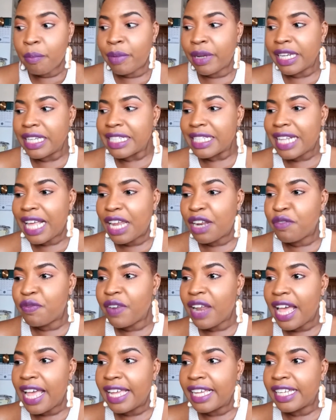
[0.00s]
but it's kind of
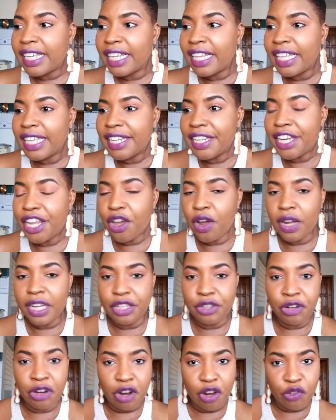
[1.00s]
like they are
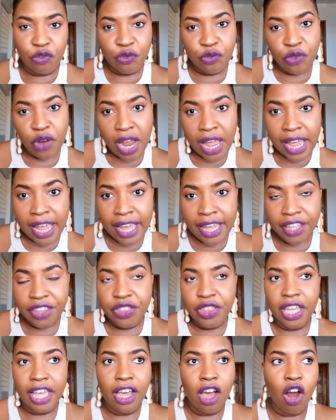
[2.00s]
either
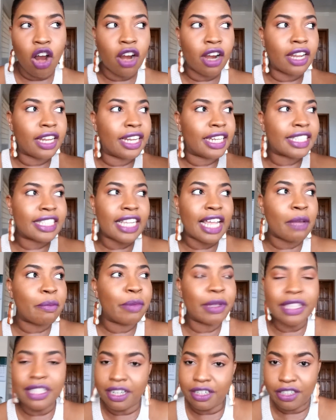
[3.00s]
afraid,
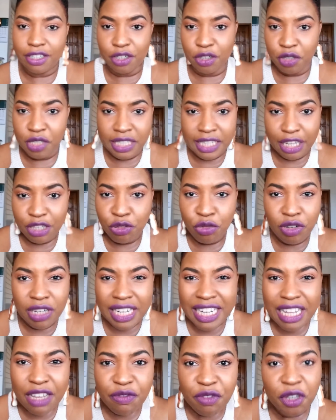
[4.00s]
but then it's like you
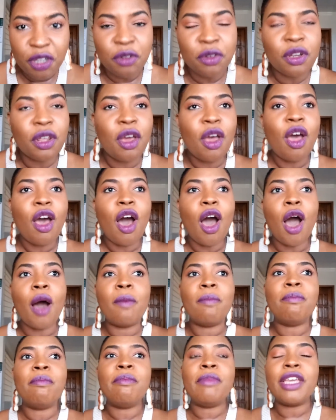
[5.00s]
living
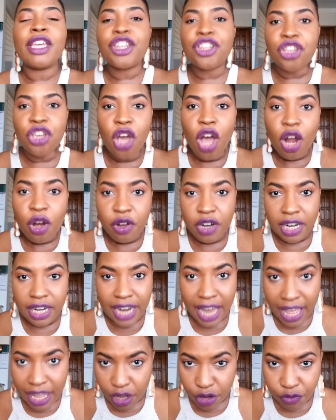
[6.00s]
a mediocre
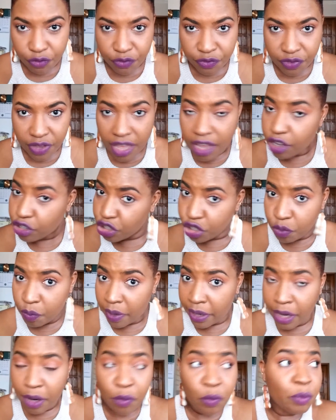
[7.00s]
life
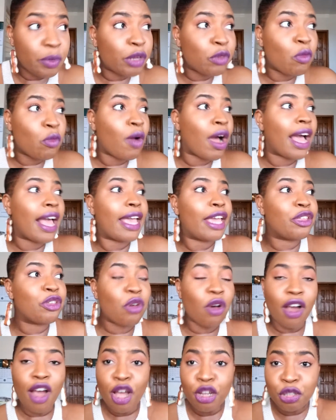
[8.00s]
elsewhere. Meanwhile, in
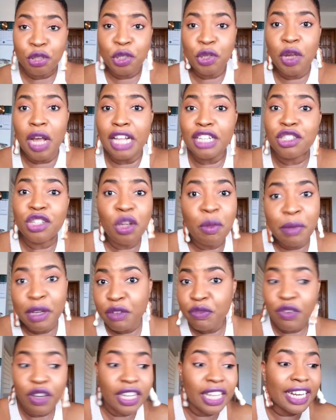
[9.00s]
your country, you got so
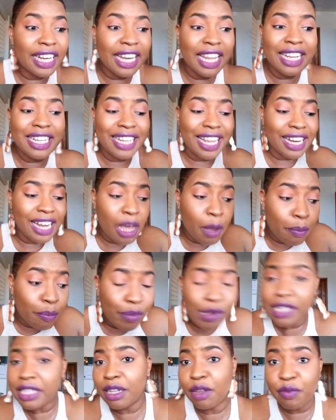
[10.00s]
much fucking land, that a
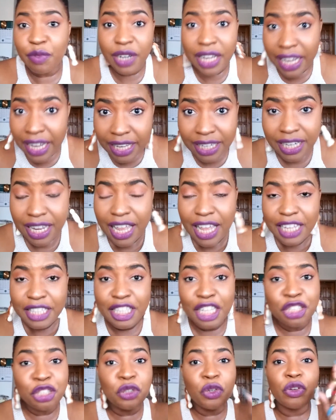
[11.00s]
piece of land
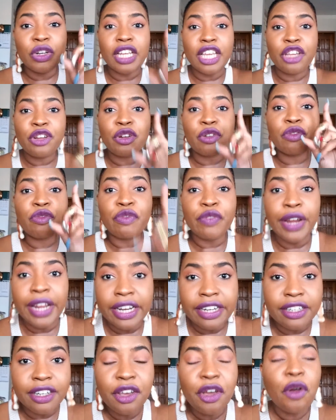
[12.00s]
that you could either
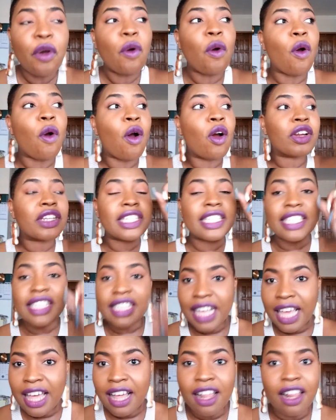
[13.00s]
rent or
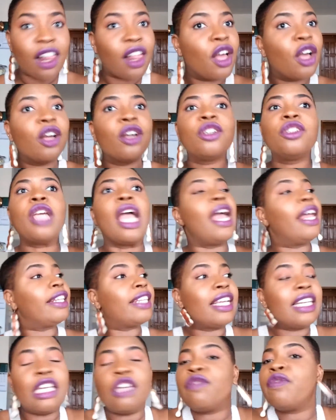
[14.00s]
sell. And
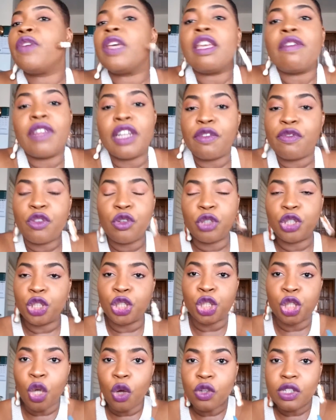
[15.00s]
then even if you
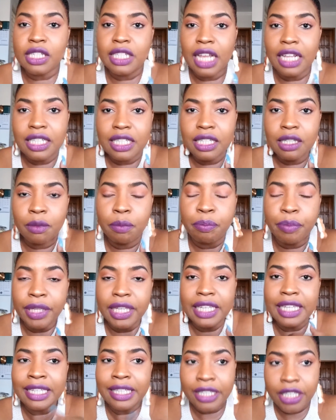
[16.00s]
chose not to
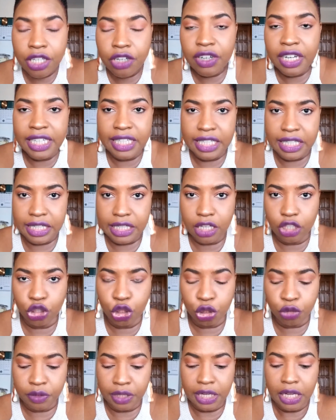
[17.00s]
be here in this
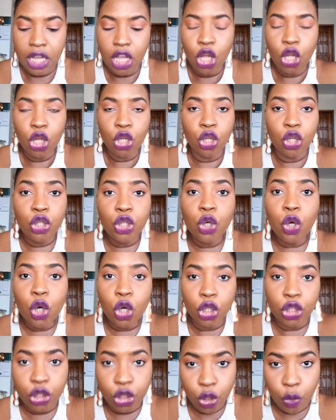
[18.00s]
country, you
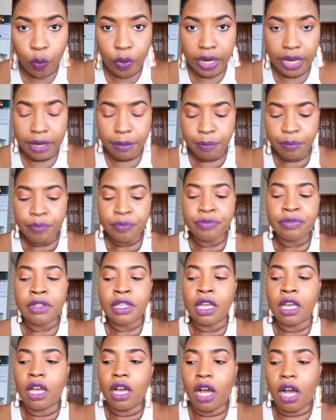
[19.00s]
could do it.
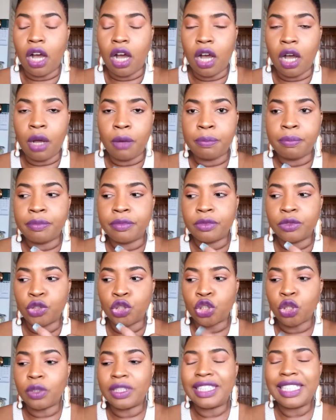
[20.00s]

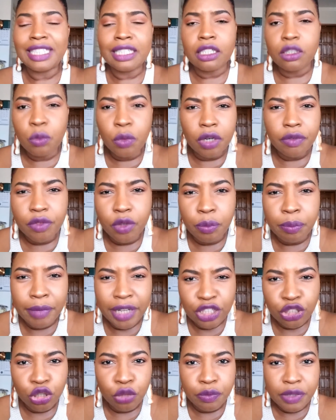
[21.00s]
So this is one of the
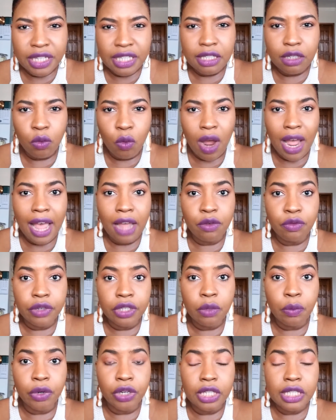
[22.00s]
major reasons why I
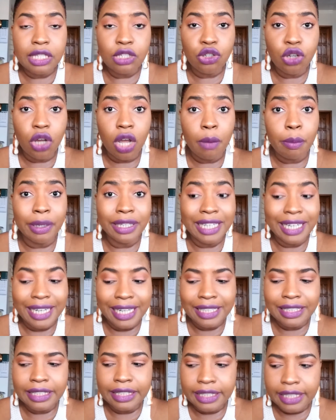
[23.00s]
really wanted to talk about
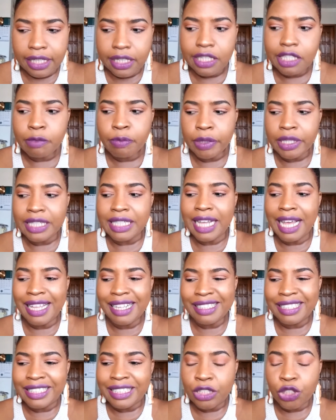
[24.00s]
land dealings, because
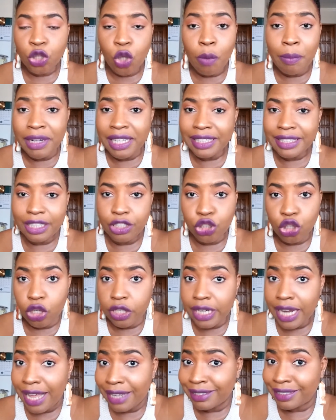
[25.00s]
so many things
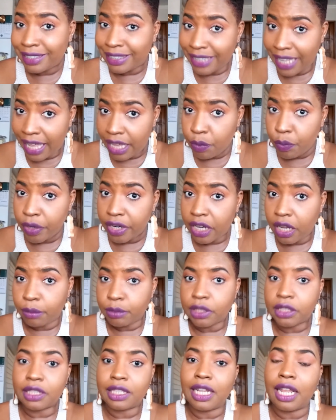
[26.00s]
are not said when it
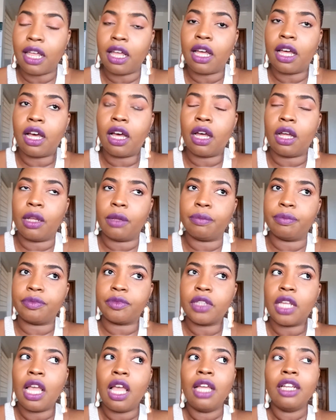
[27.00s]
comes to
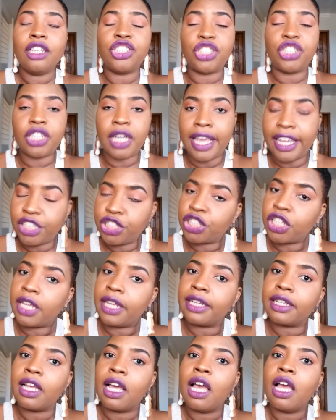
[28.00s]
the
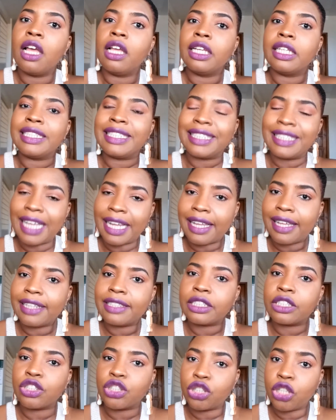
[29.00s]
Haitian
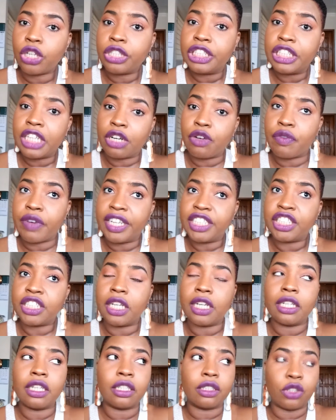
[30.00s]
second to third
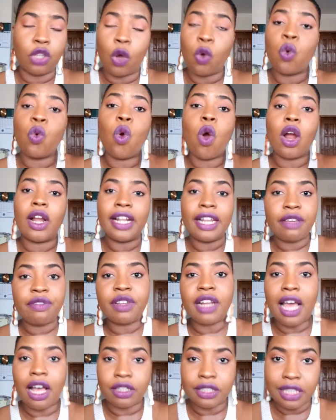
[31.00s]
generation who are
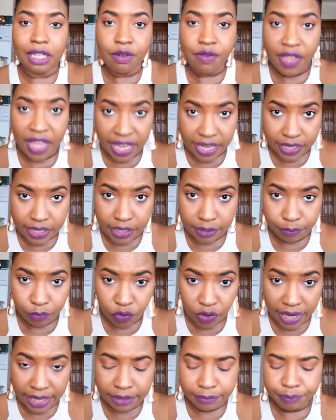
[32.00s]
living outside of Haiti,
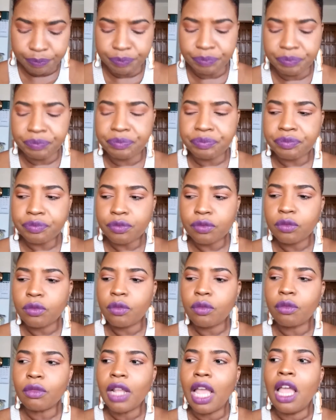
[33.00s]
right?
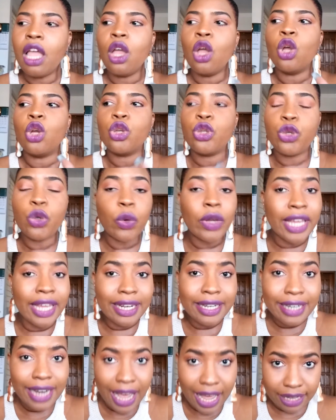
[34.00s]
You
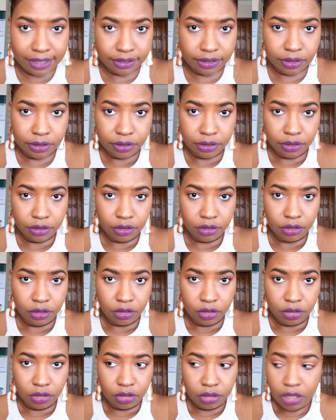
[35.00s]
cannot,
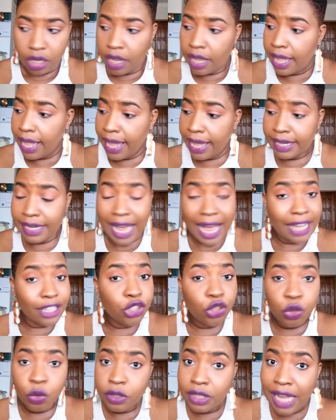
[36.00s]
and
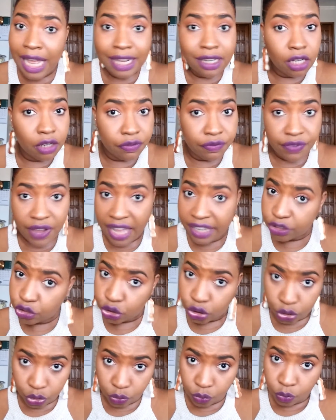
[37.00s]
I do not
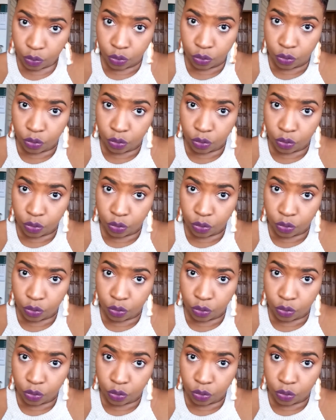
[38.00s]
advise you